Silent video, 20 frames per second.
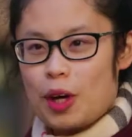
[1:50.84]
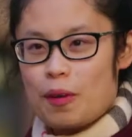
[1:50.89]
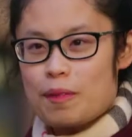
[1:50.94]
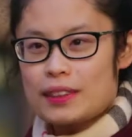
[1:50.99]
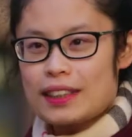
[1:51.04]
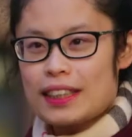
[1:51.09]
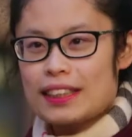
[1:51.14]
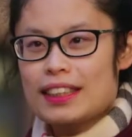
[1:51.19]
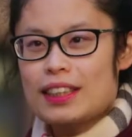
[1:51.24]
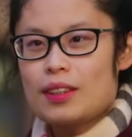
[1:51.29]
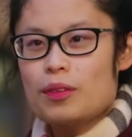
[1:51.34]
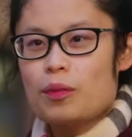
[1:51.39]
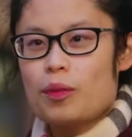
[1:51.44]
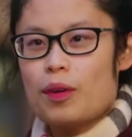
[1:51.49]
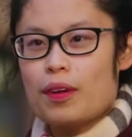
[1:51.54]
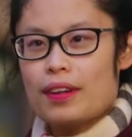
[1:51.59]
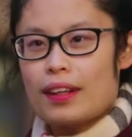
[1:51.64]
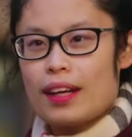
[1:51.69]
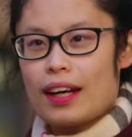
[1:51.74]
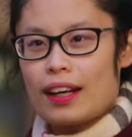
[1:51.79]
conversation
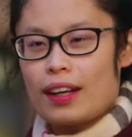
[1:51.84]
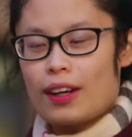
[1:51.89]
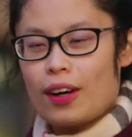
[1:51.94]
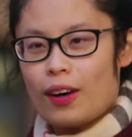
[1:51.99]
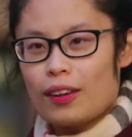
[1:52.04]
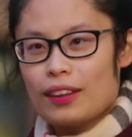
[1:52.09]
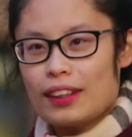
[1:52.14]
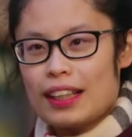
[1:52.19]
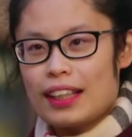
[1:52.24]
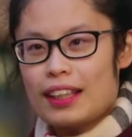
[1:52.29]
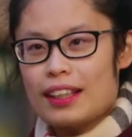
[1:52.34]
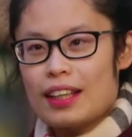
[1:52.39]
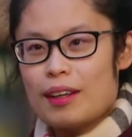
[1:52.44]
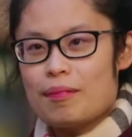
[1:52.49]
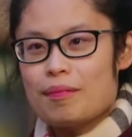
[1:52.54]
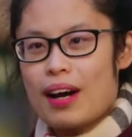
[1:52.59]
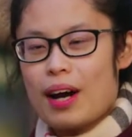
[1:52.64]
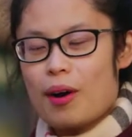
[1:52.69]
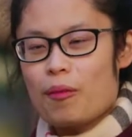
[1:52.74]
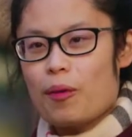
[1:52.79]
with a colleague
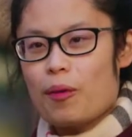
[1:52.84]
in my